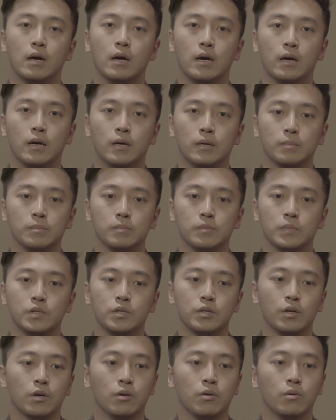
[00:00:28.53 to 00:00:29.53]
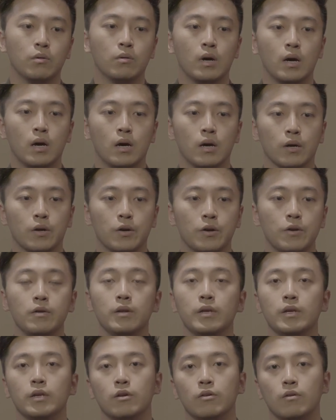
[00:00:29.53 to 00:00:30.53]
Um, so uh,
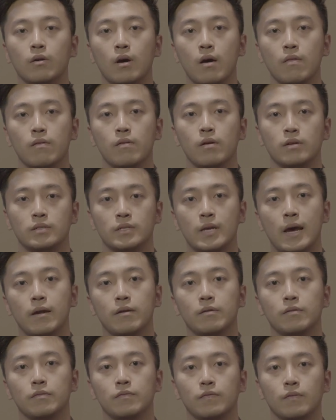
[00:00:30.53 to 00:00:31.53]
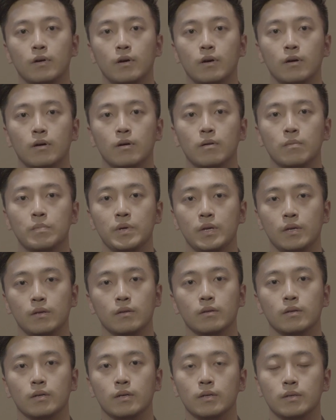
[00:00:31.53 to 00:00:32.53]
currently, you know, other, aside of uh,
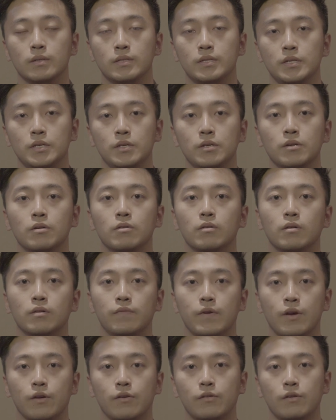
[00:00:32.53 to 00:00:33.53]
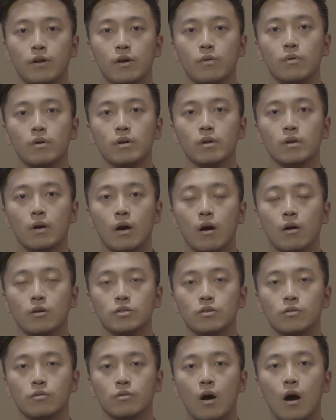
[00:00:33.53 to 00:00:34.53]
being CEO of Ankr Network, I
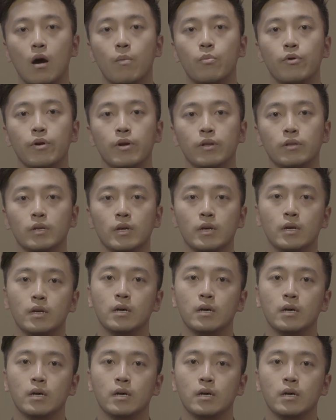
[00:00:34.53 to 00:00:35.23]
also operate